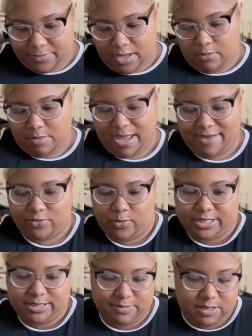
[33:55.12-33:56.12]
We may have to wear
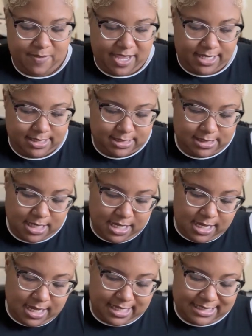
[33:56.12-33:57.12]
some Spanx
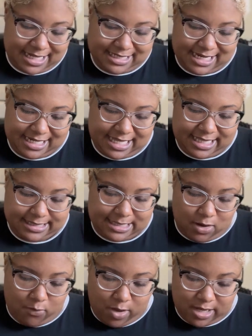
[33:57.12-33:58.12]
because I did get this in
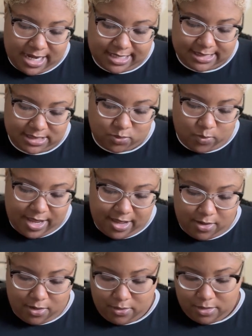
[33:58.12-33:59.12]
a 1X as
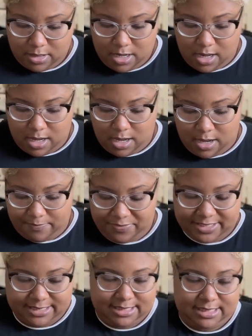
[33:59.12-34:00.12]
well.
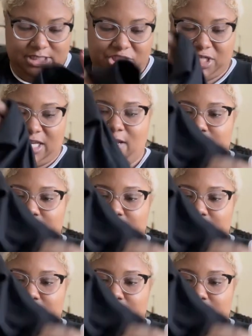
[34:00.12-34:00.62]
This is the Shein